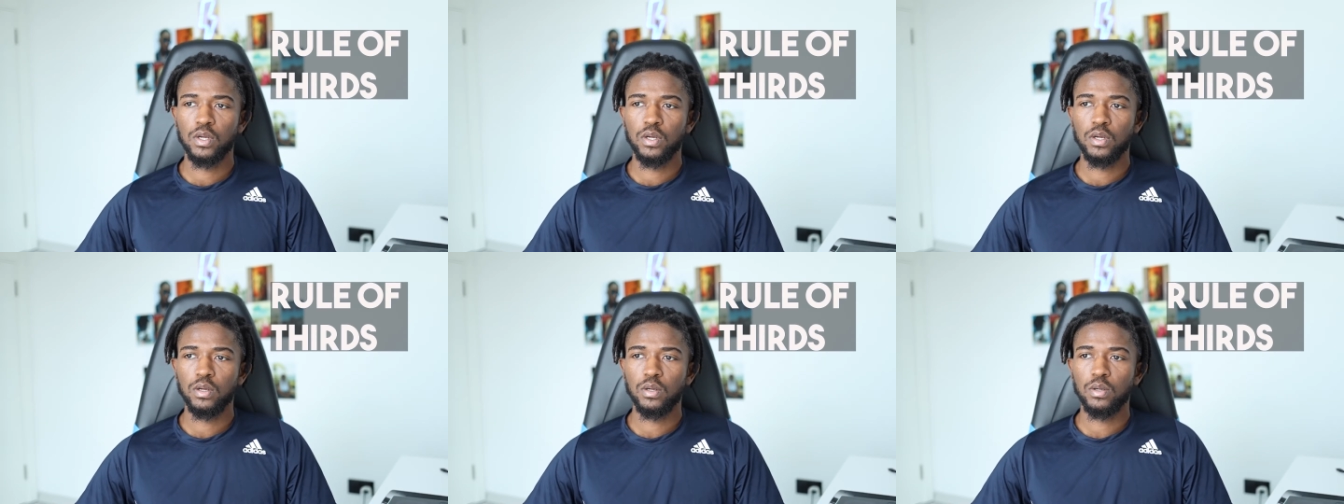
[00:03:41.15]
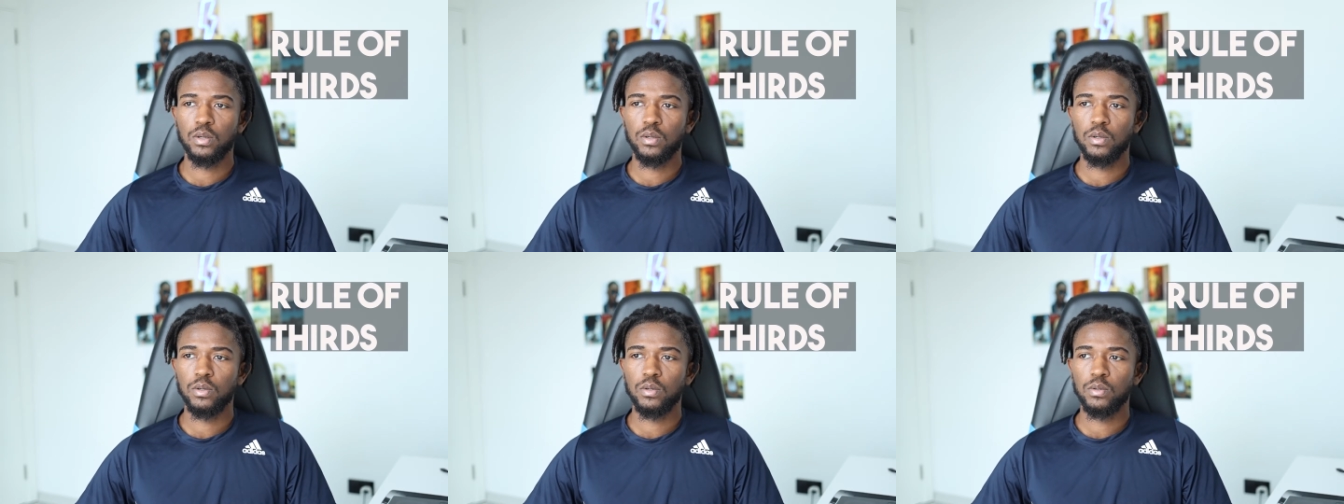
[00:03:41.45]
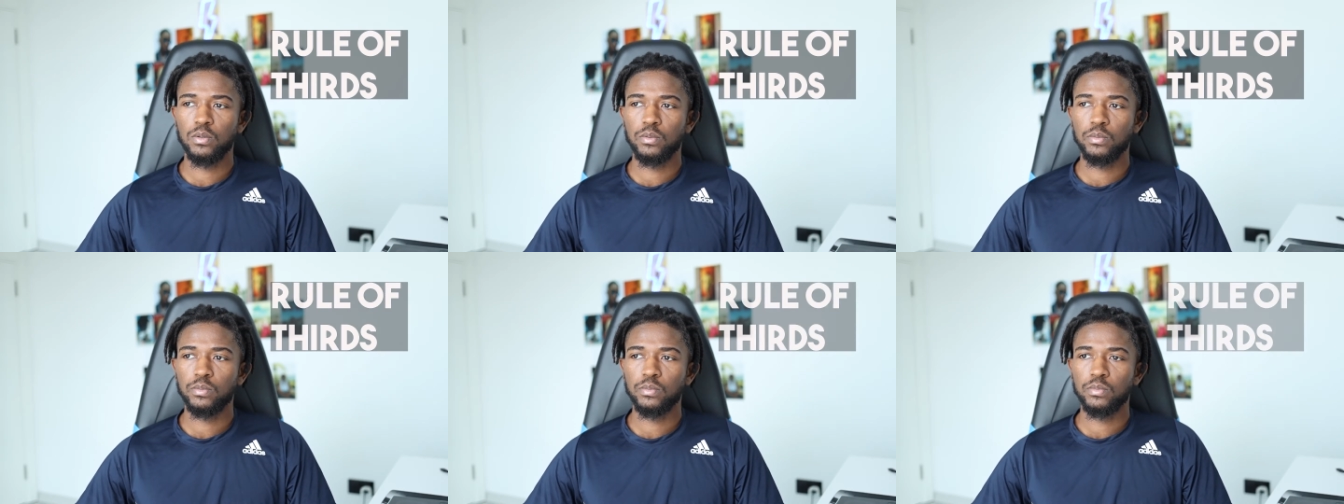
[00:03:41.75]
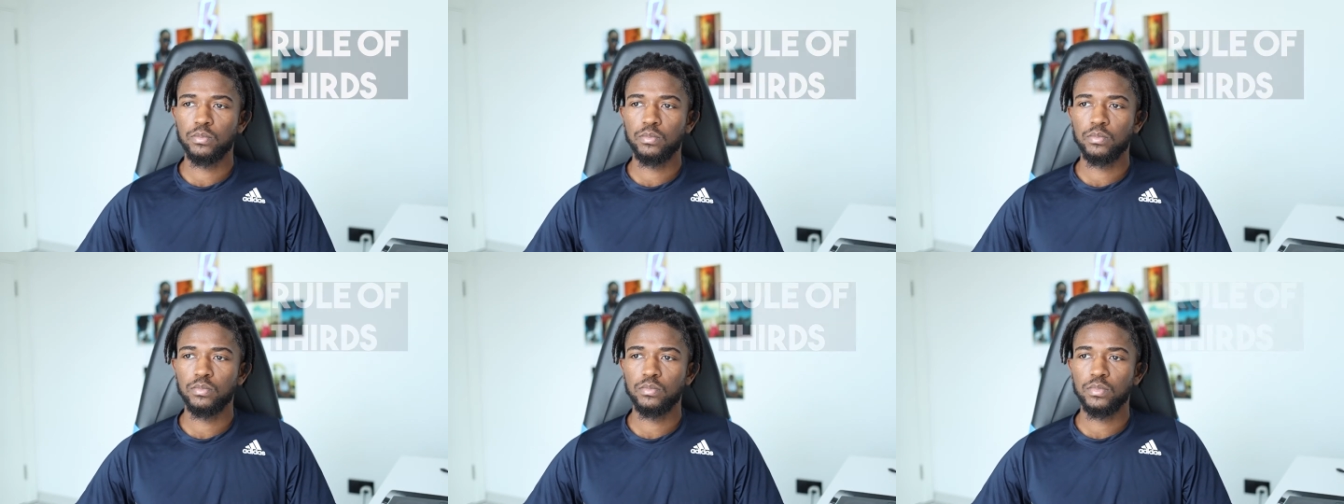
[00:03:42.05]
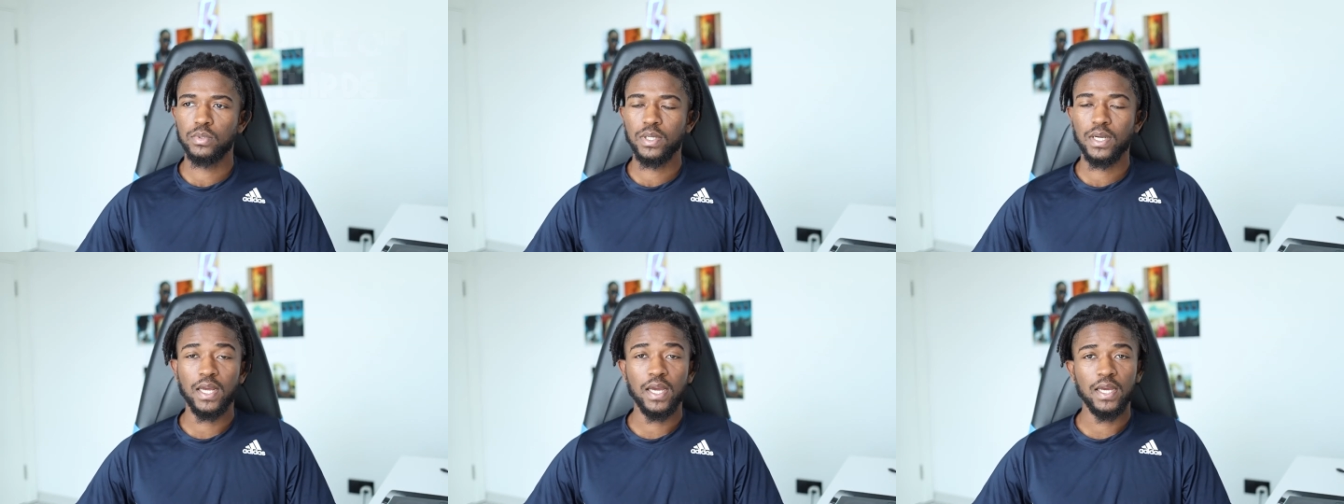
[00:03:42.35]

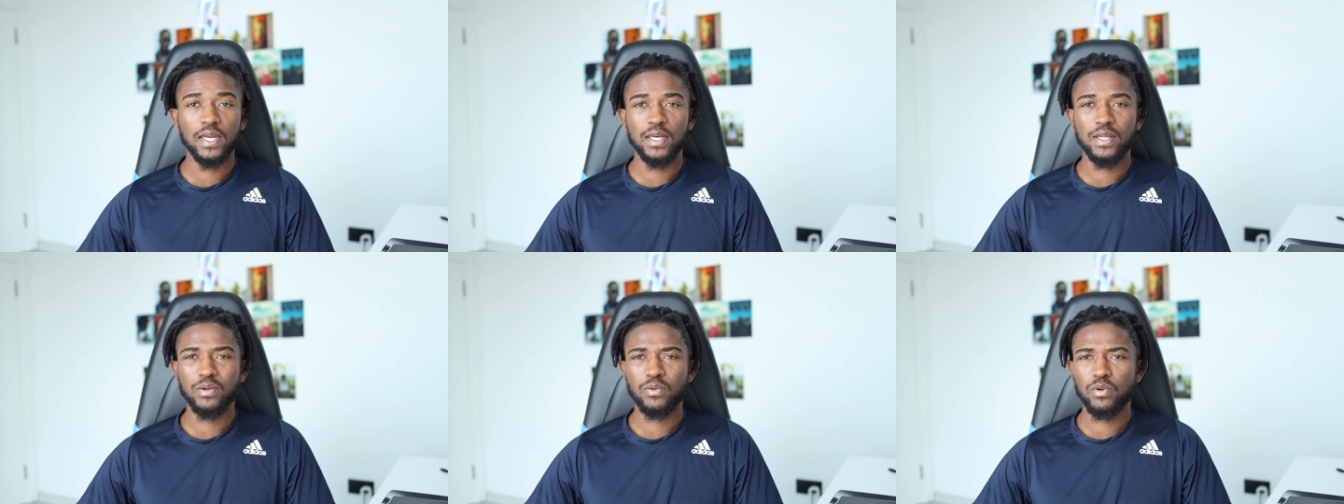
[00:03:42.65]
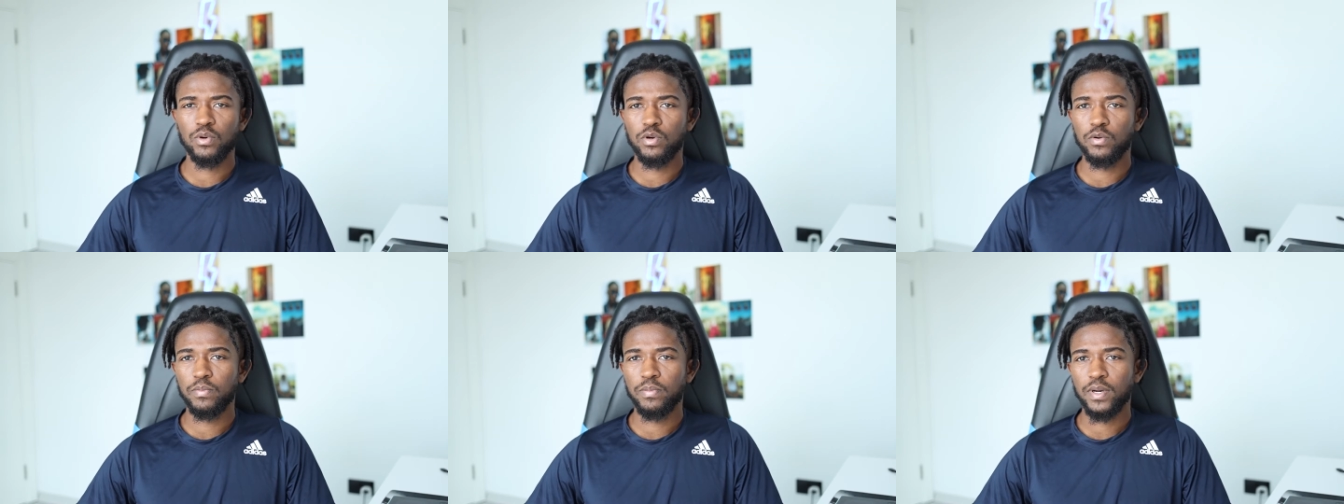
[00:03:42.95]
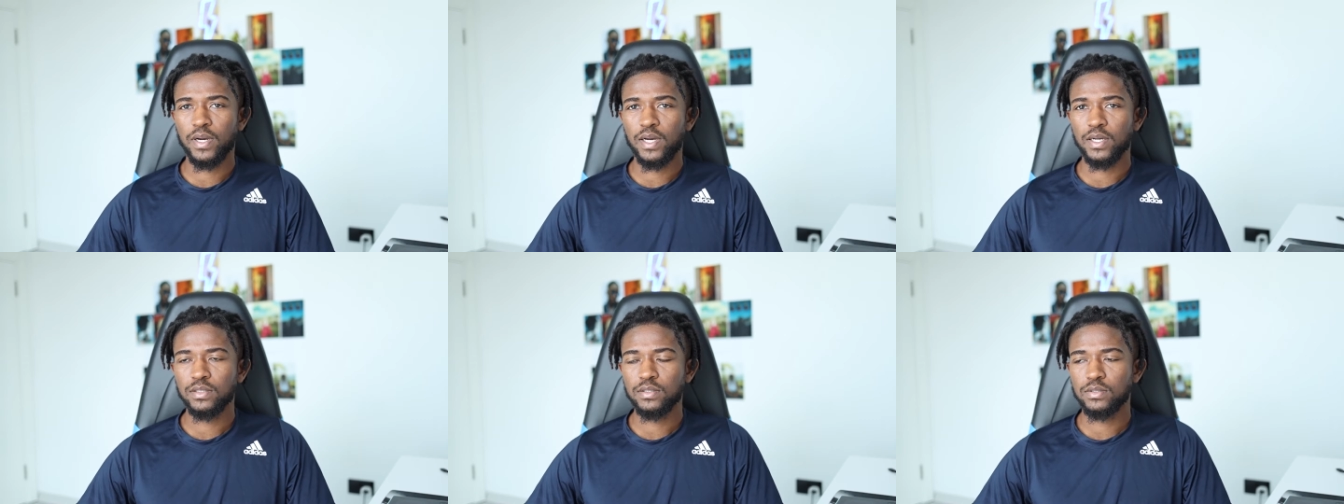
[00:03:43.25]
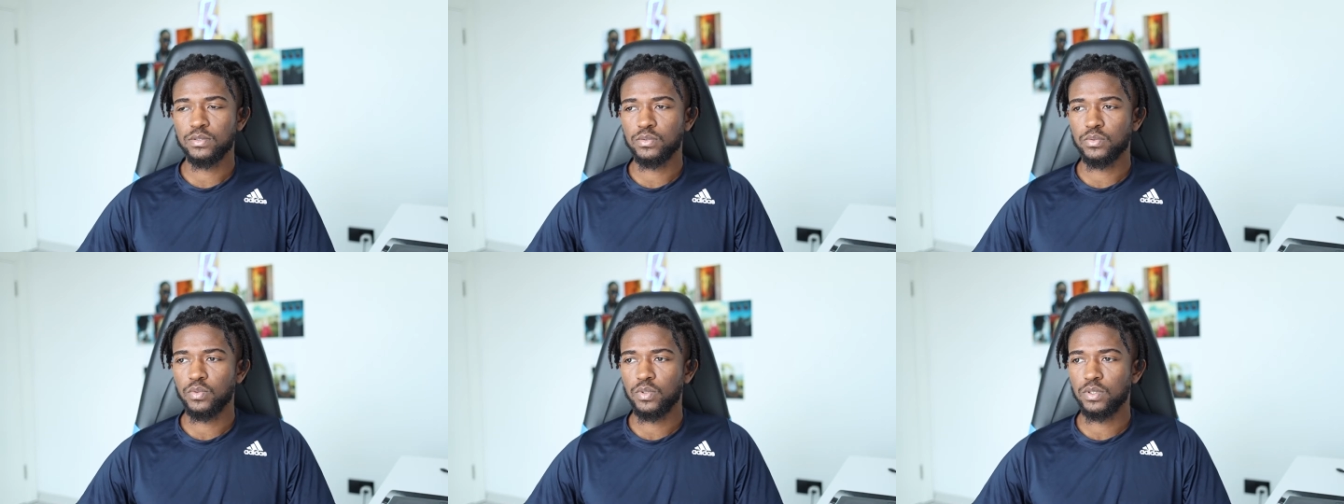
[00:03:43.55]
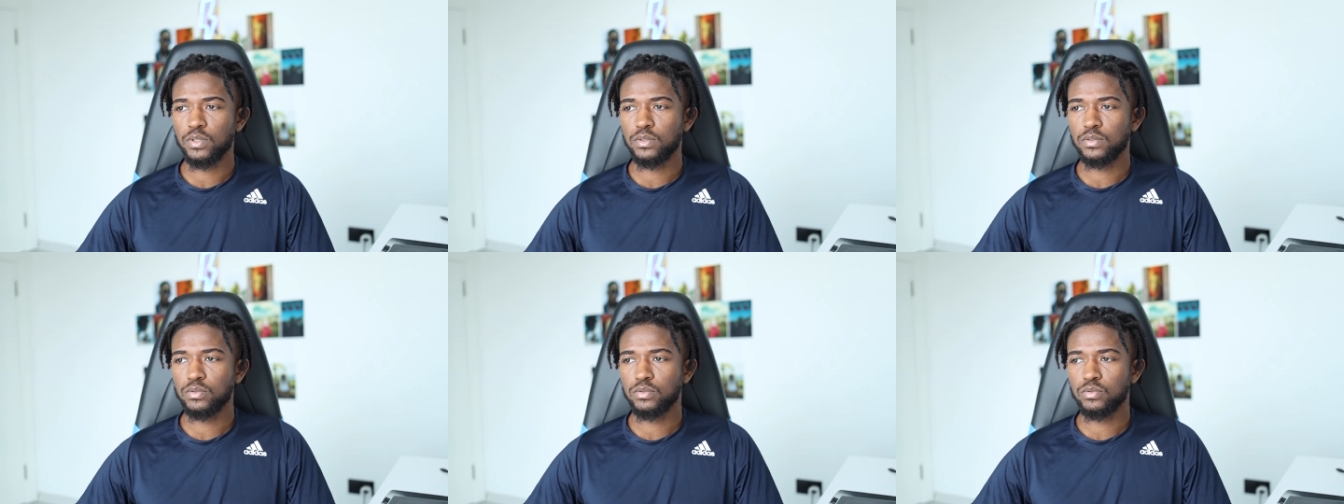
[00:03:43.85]
9 equal parts with